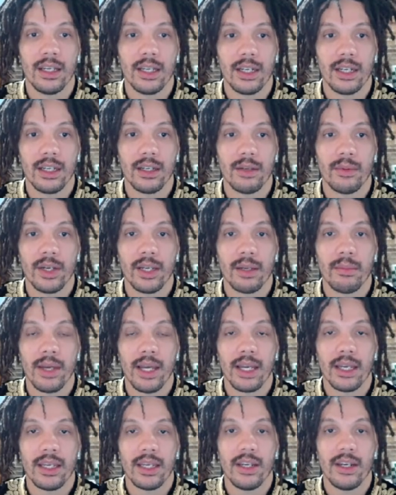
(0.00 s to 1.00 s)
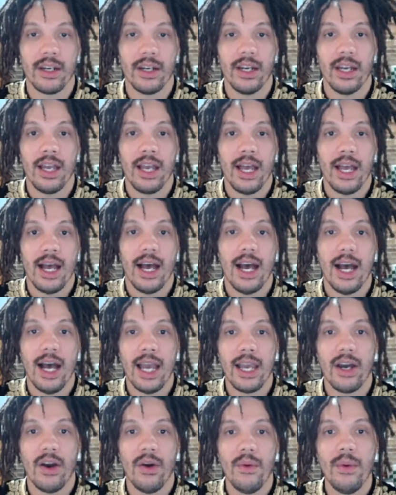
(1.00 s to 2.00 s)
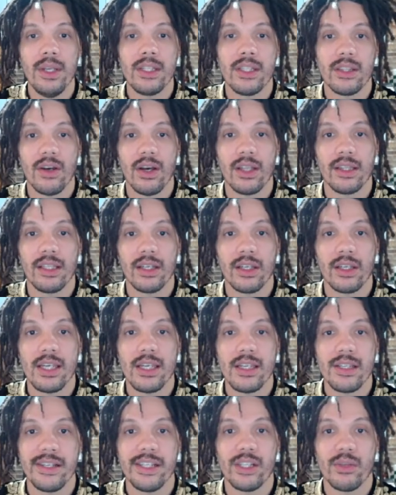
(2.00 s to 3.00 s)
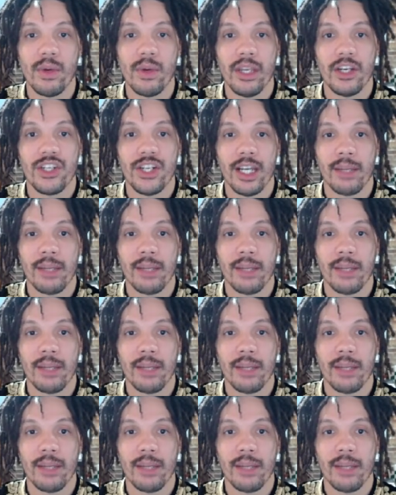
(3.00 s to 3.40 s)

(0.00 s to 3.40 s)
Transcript: Gonna bring back here. I always thought the easiest way to